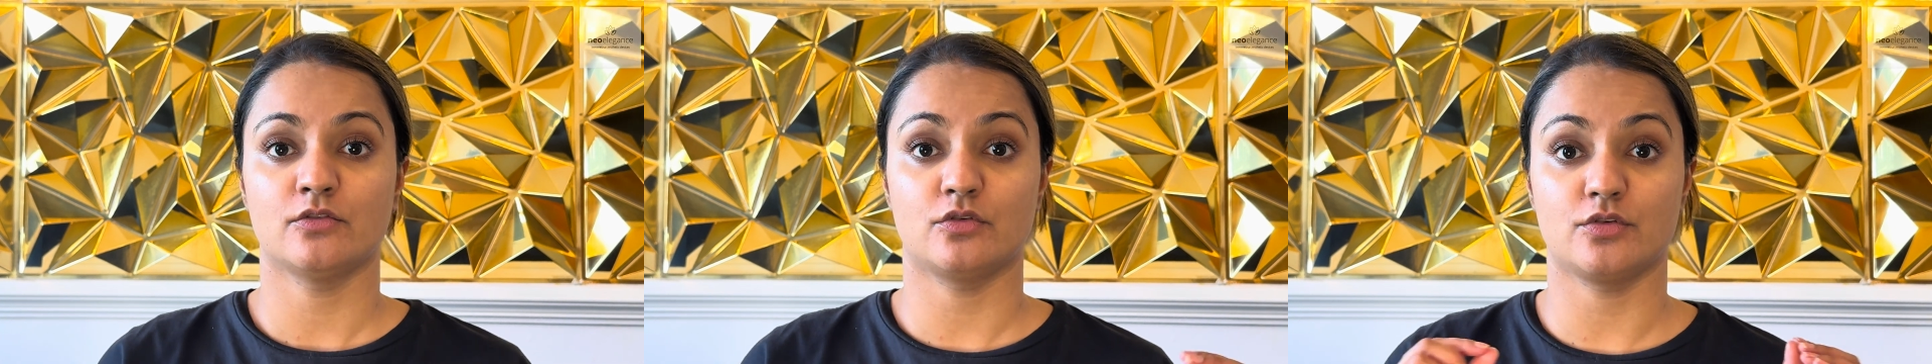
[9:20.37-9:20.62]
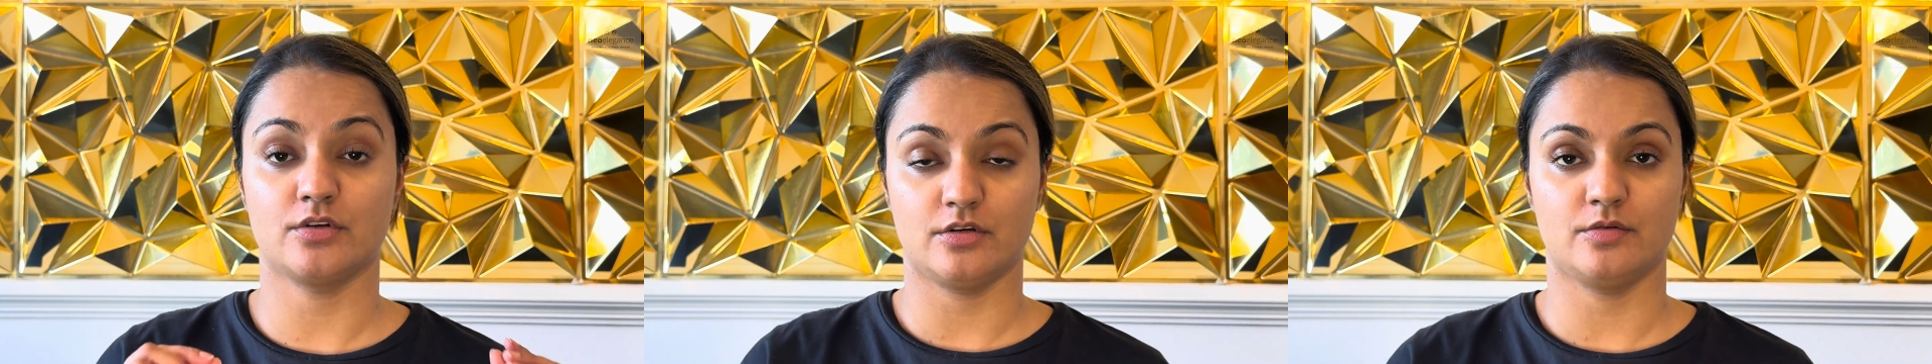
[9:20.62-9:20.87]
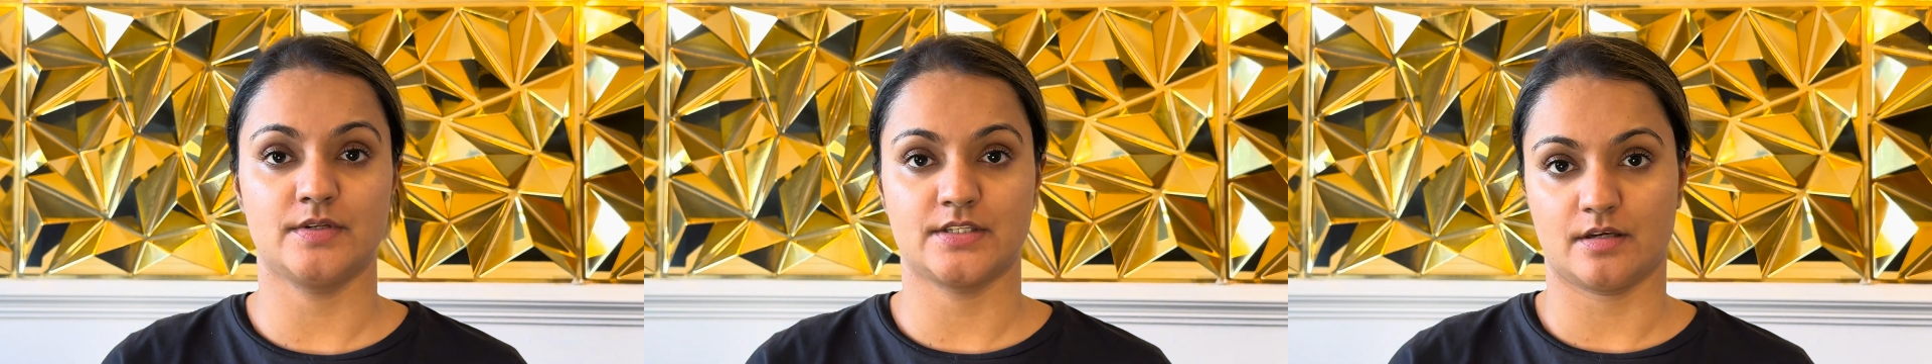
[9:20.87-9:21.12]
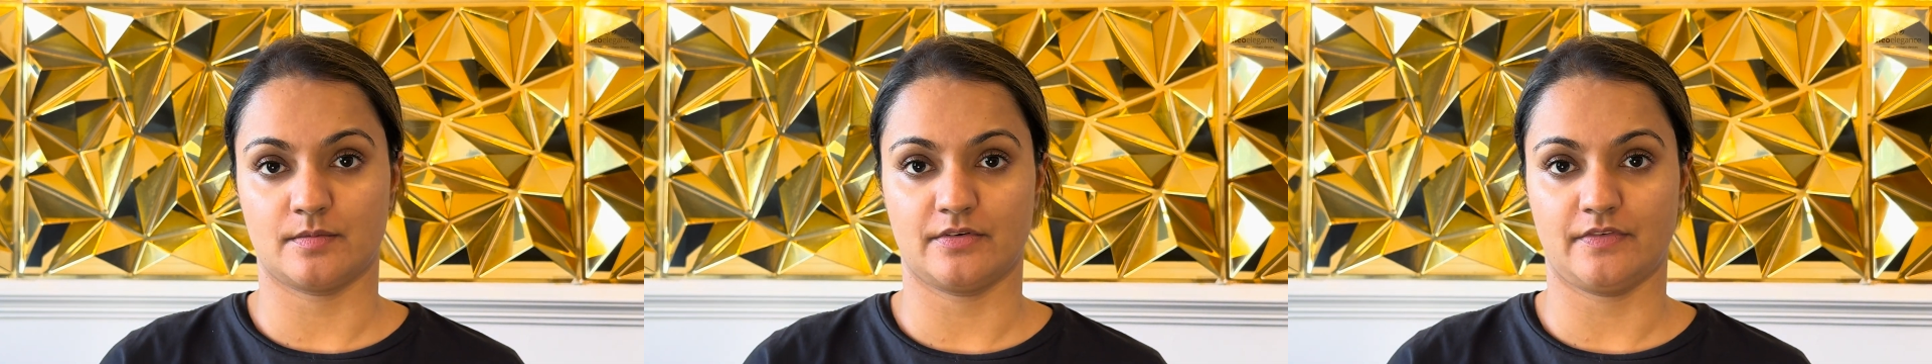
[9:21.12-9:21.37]
for the
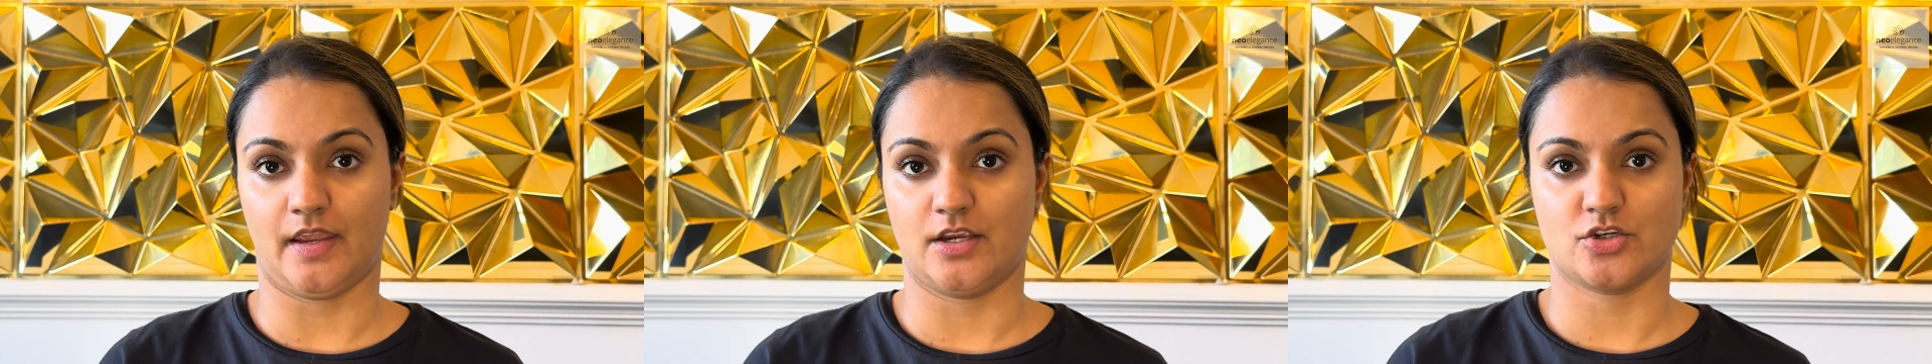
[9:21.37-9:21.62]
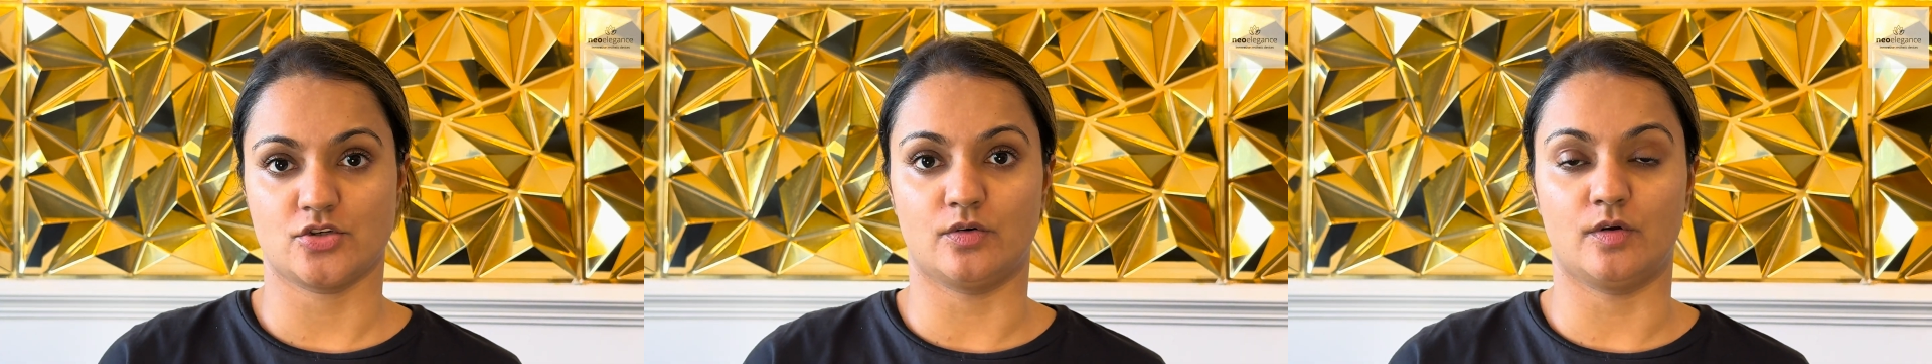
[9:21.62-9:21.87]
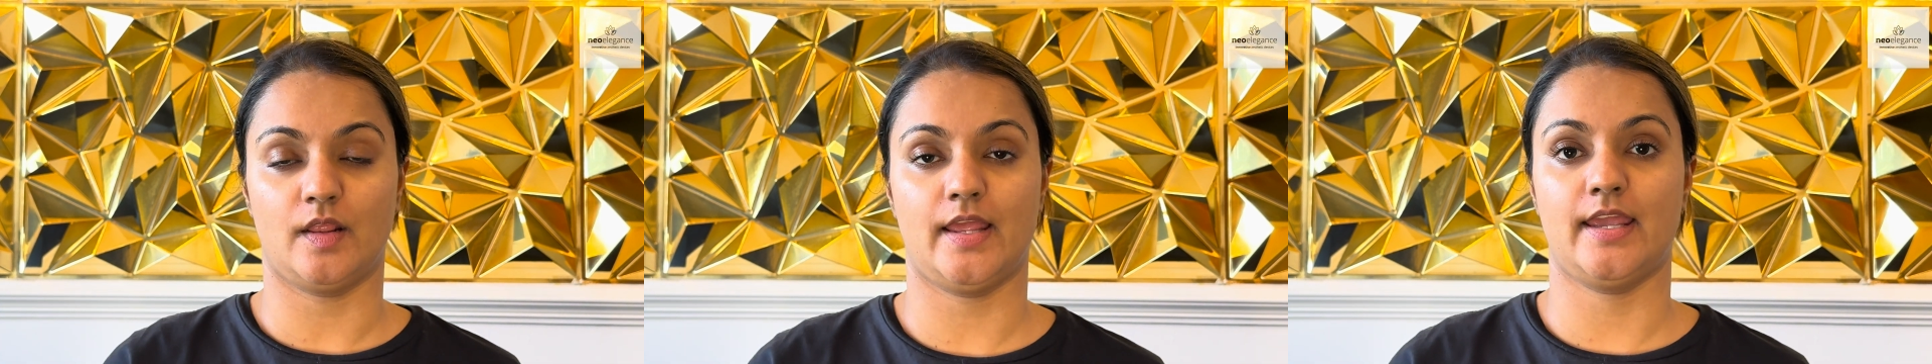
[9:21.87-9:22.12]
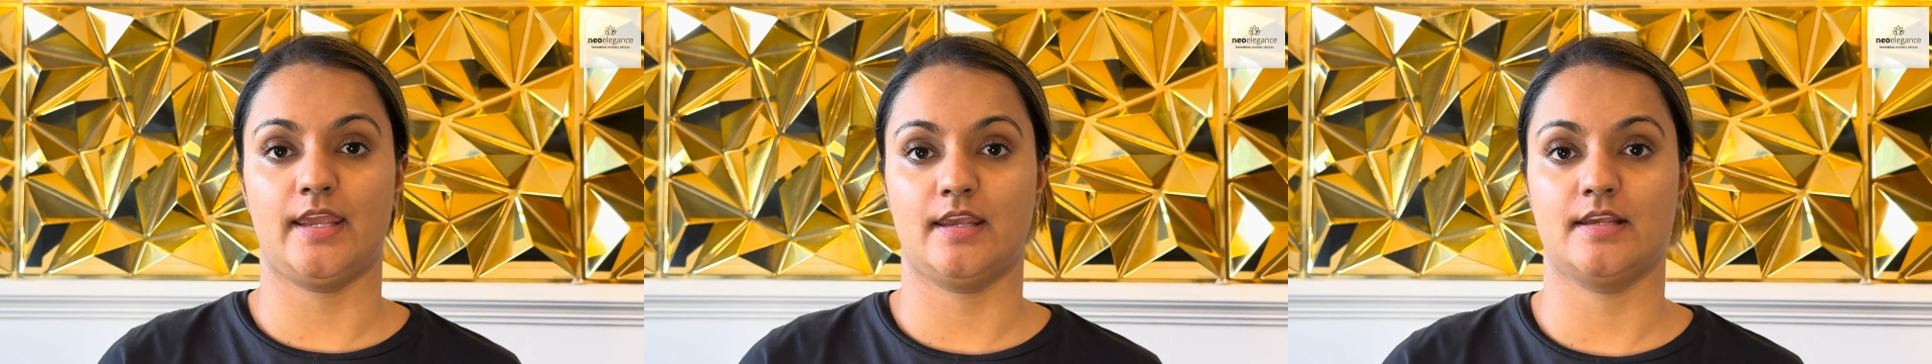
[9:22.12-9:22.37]
Lumiderma facial
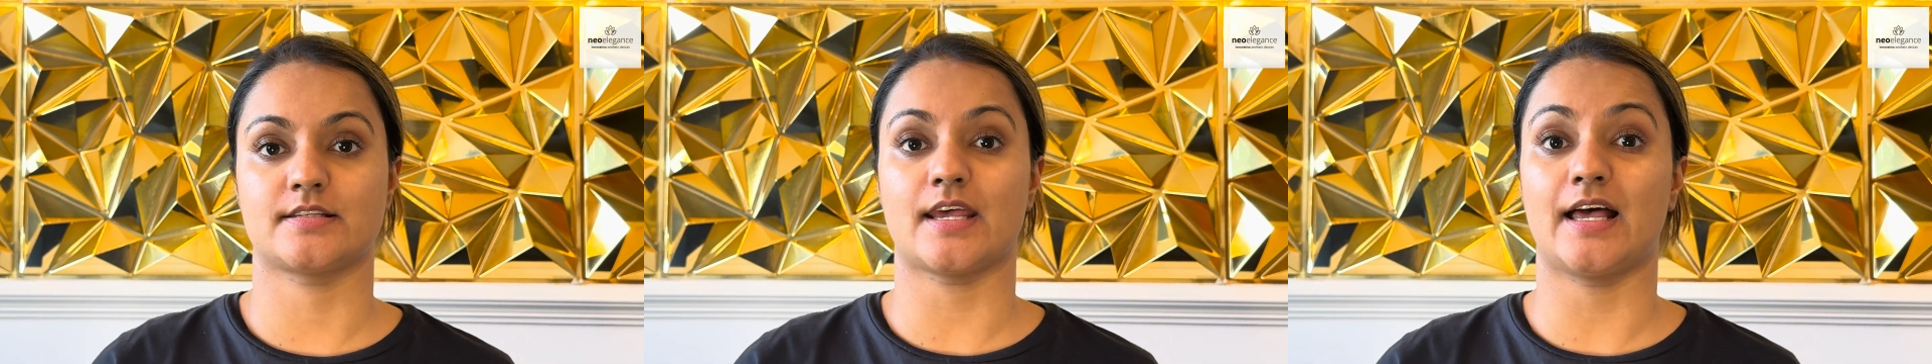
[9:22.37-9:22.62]
is